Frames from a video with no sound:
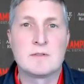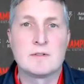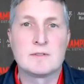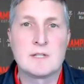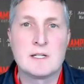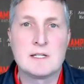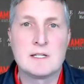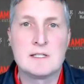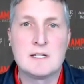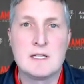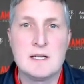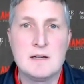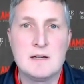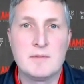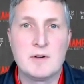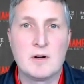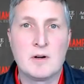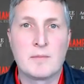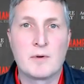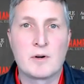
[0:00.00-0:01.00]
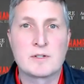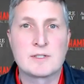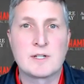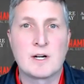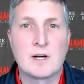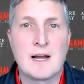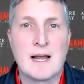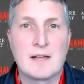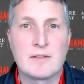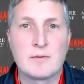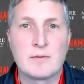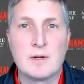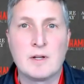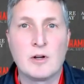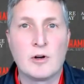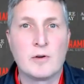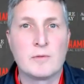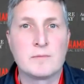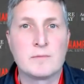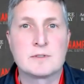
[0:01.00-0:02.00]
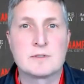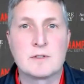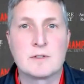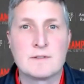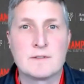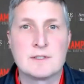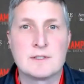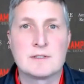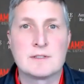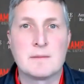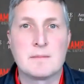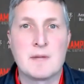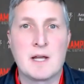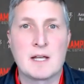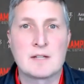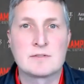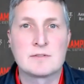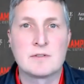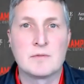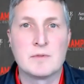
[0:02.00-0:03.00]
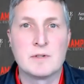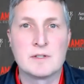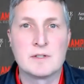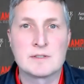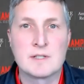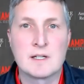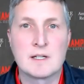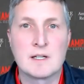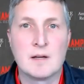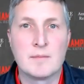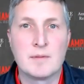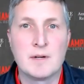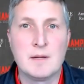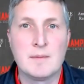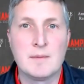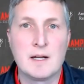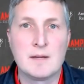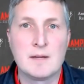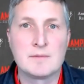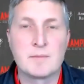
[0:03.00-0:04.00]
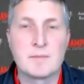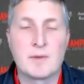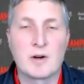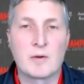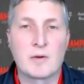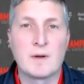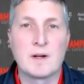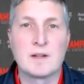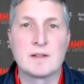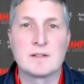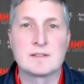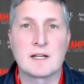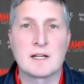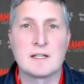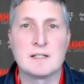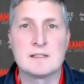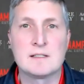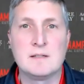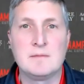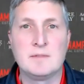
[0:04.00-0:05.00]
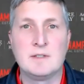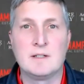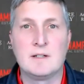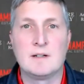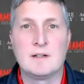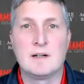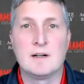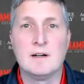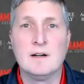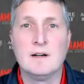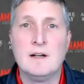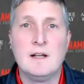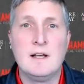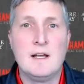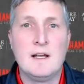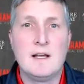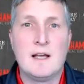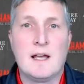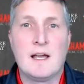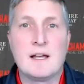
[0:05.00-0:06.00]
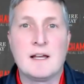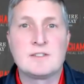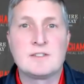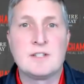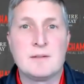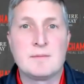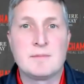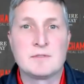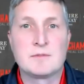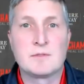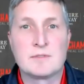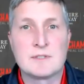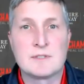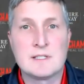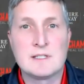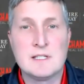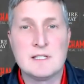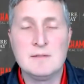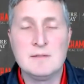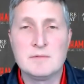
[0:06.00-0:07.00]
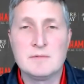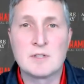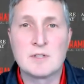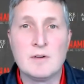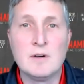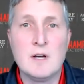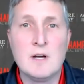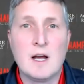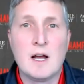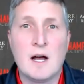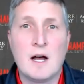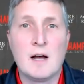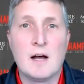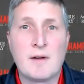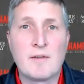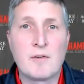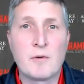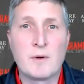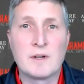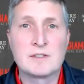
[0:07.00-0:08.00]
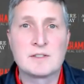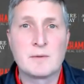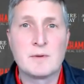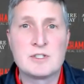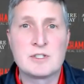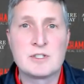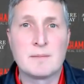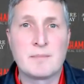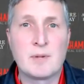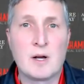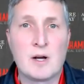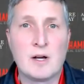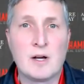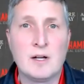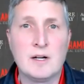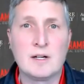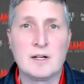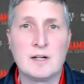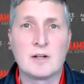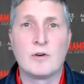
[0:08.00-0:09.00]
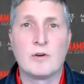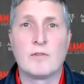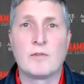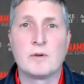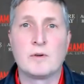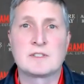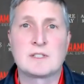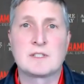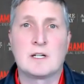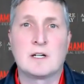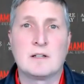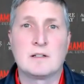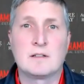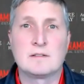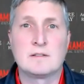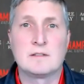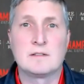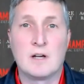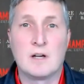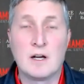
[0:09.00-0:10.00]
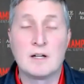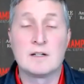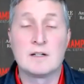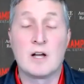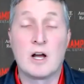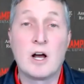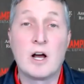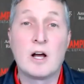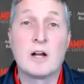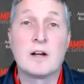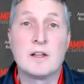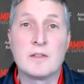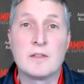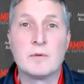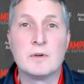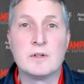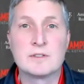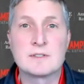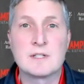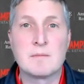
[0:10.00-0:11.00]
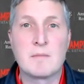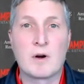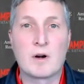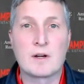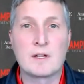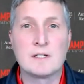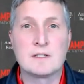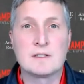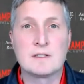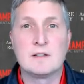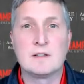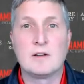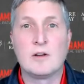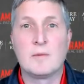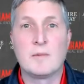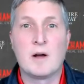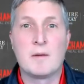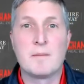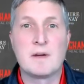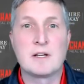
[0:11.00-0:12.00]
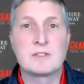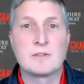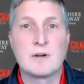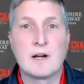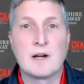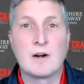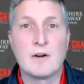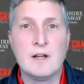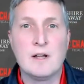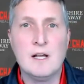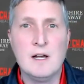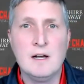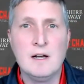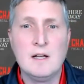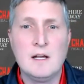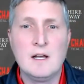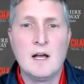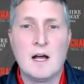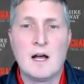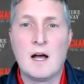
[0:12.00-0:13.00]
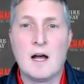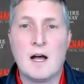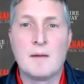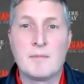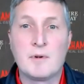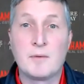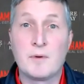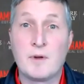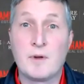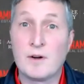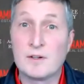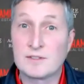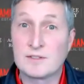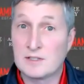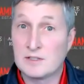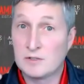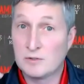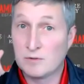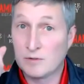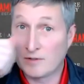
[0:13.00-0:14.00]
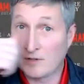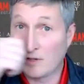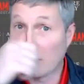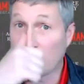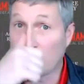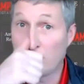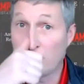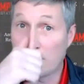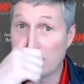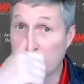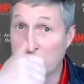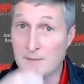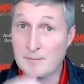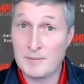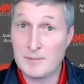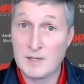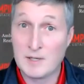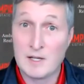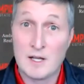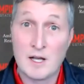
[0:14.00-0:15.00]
Real estate team here at Berkshire Hathaway Home Services Ambassador Real Estate Company. My name is Mark Wehner II, team leader here at Champions Real Estate Team. So every Wednesday we jump on and go over what's gone on in the real estate market in the Omaha metro area. But we always like to do a quick tip.